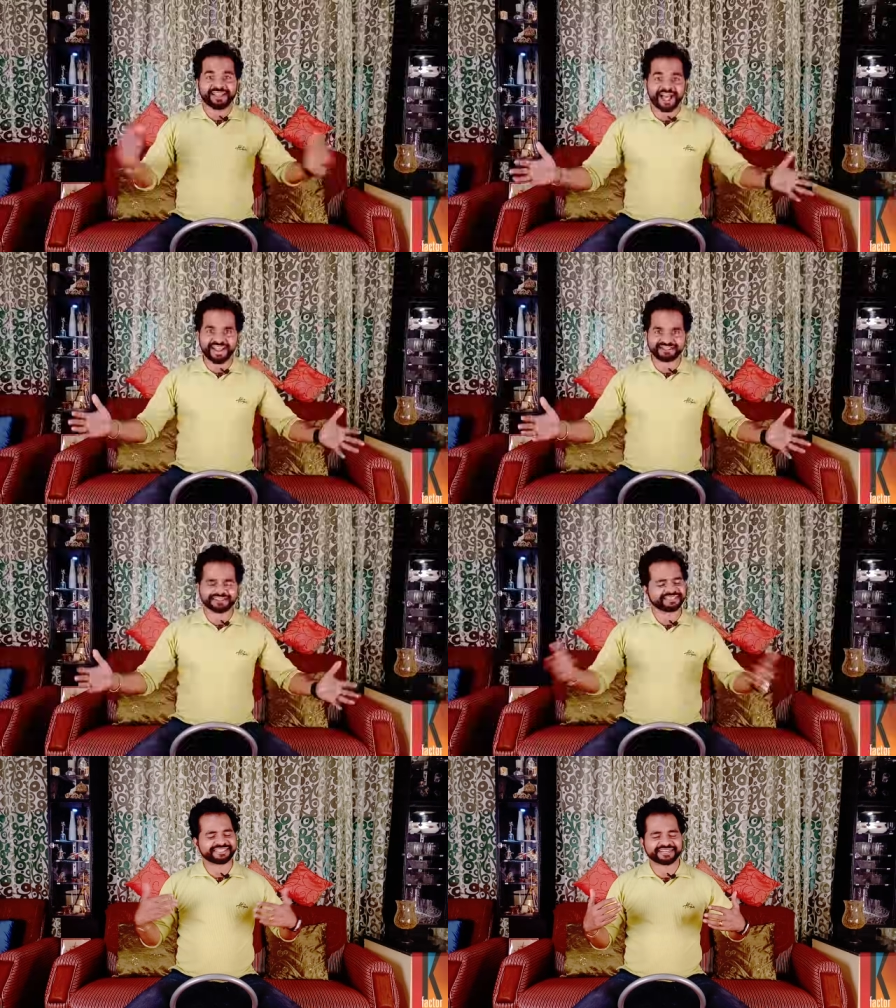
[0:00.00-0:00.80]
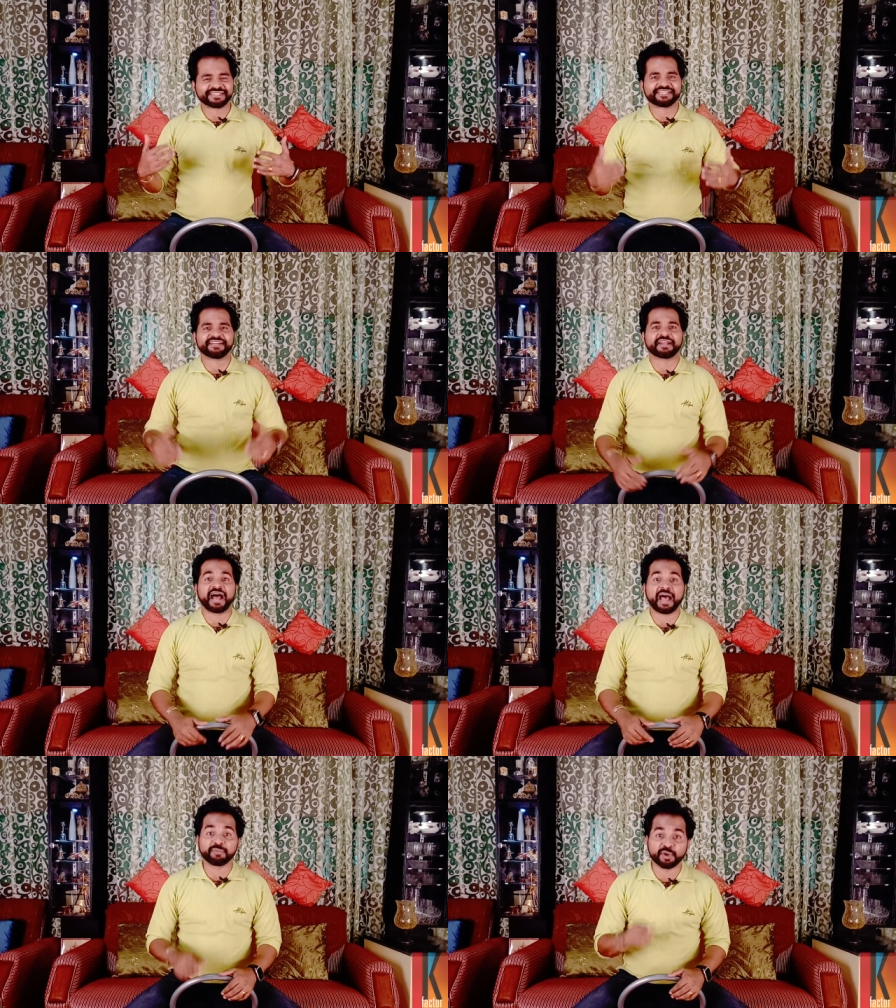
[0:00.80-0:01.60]
Hi, this is Krish here.
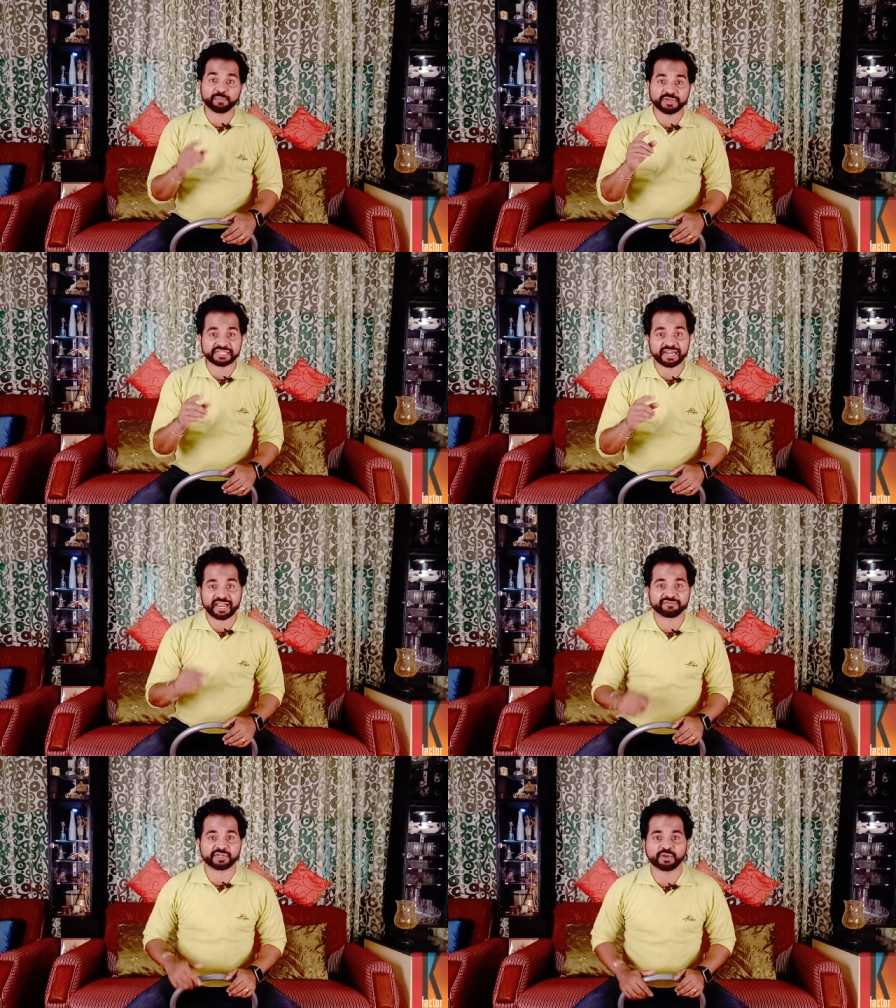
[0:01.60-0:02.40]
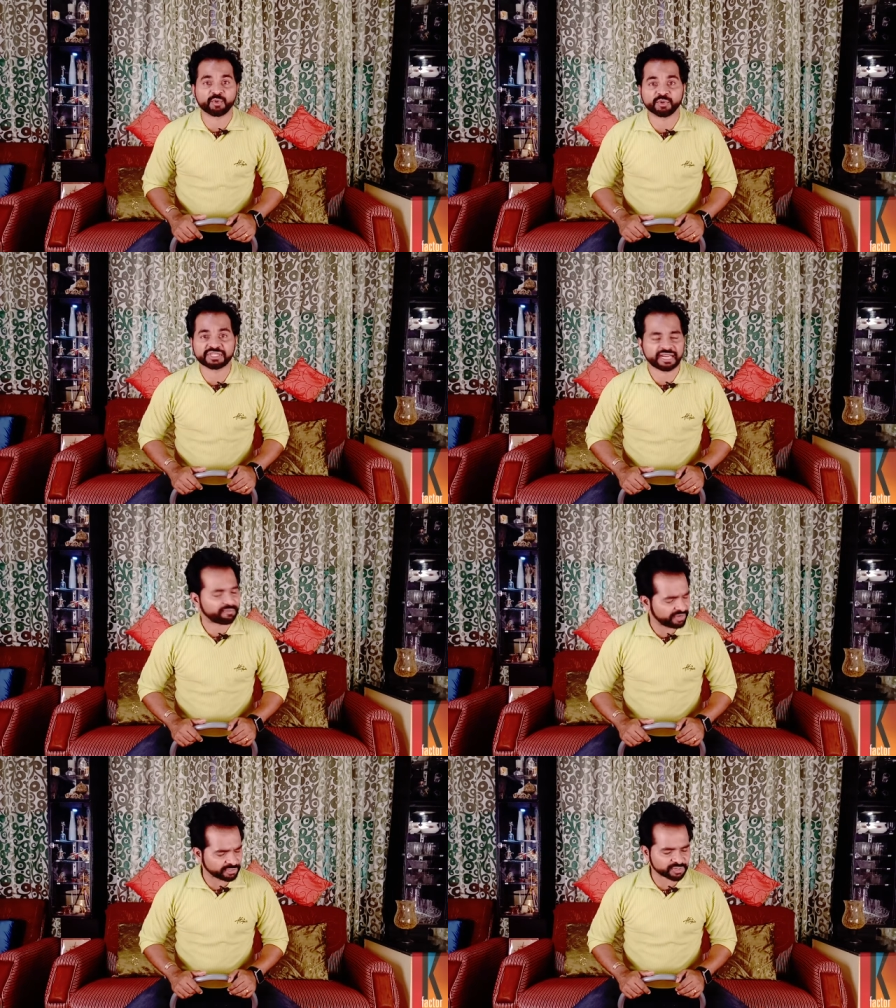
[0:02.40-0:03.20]
I'm your personal life skill coach and
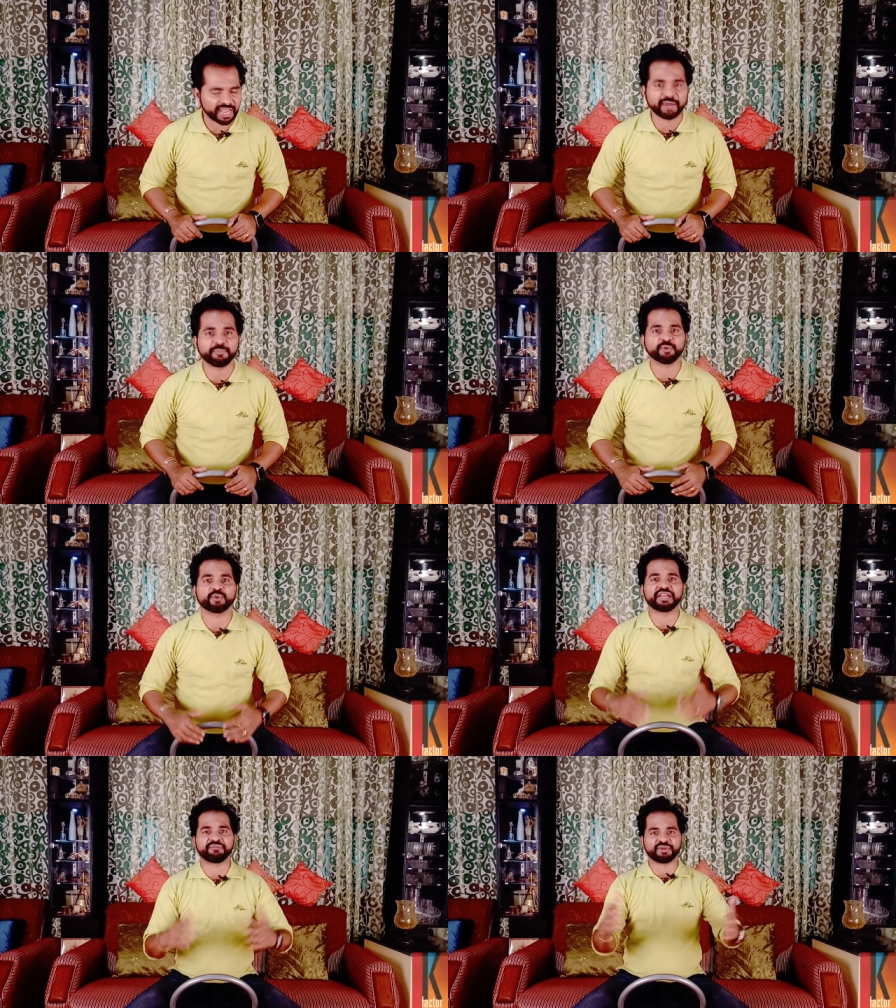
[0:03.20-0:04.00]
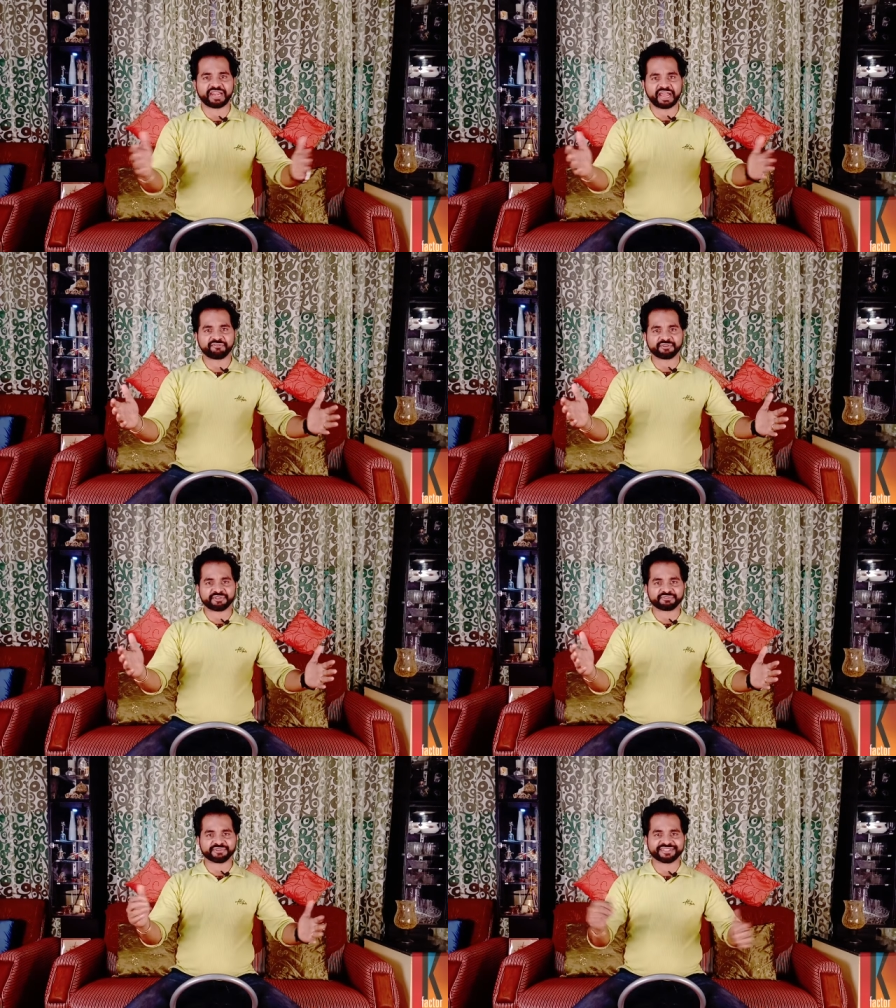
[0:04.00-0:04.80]
I'm here to help you to live your life to
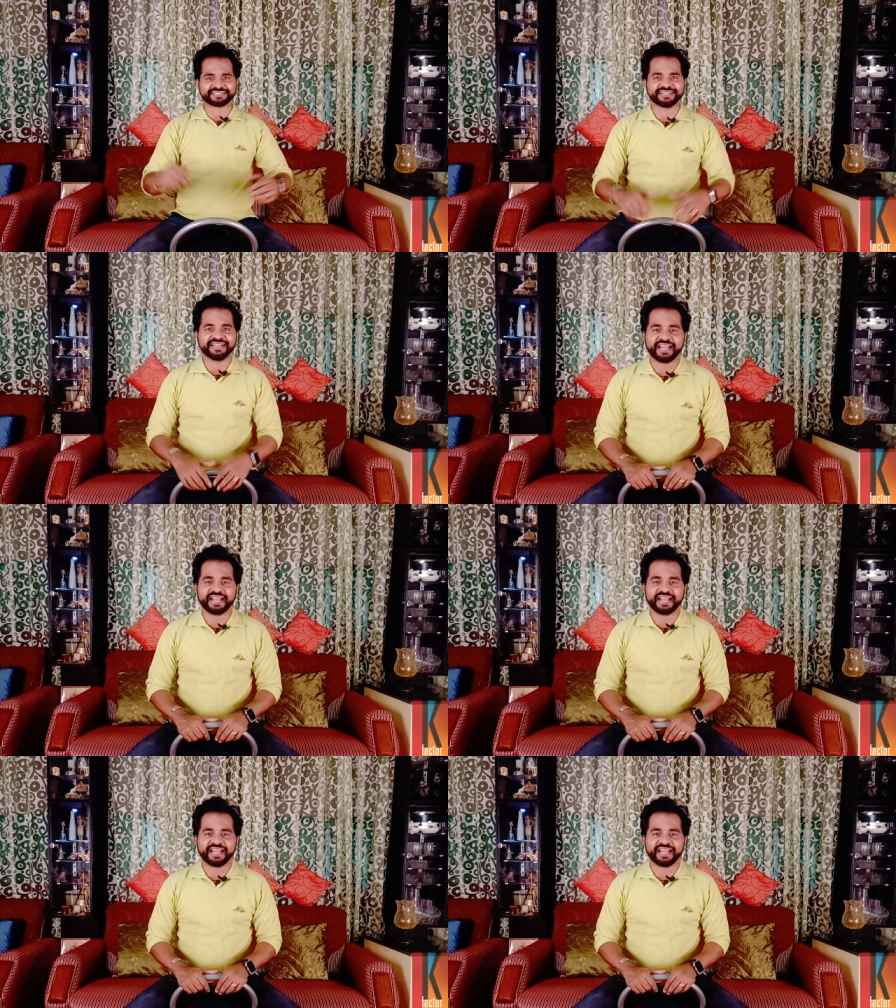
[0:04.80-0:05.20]
the fullest.